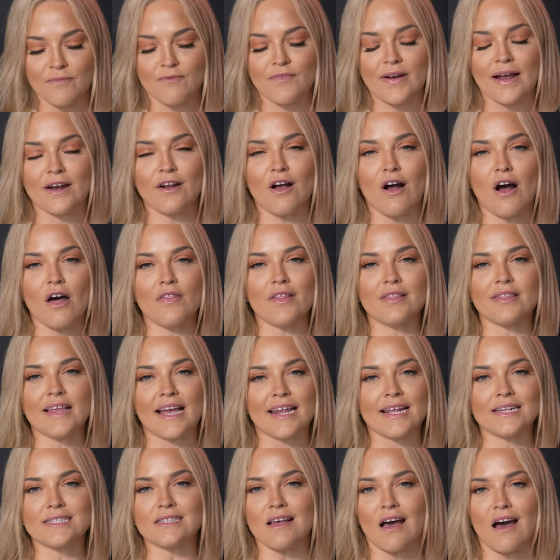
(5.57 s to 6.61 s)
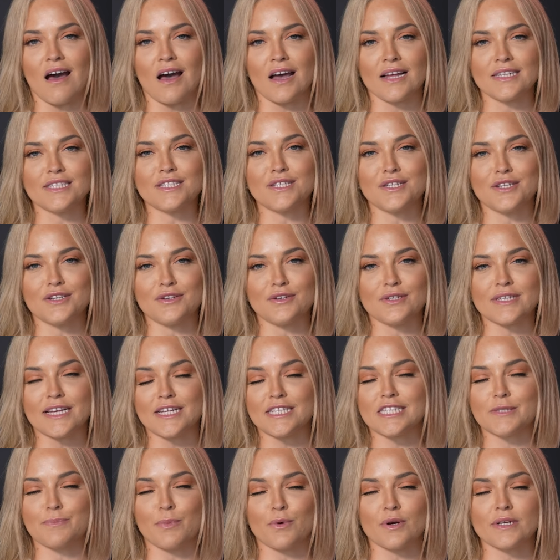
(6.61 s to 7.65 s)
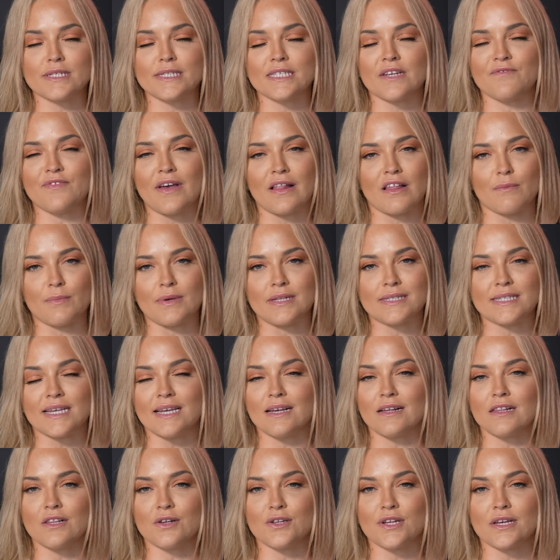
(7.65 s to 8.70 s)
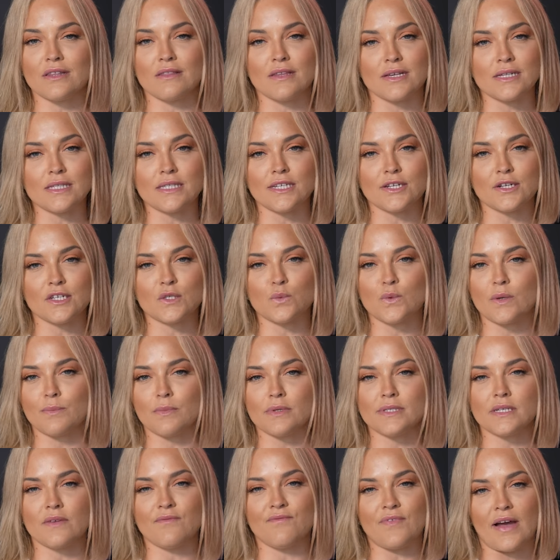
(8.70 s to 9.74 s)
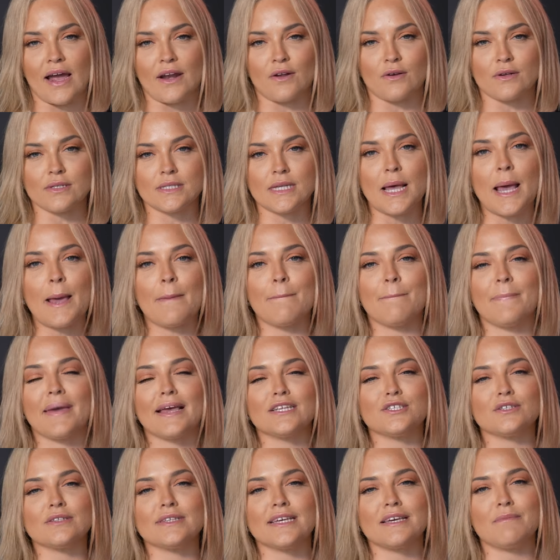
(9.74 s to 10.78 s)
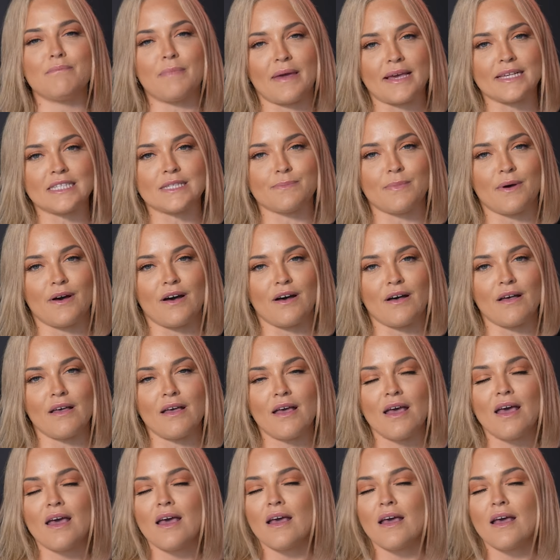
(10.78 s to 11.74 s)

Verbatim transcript: Find all the latest odds, news, and sports developments, including this year's Wimbledon Finals, Major League Baseball,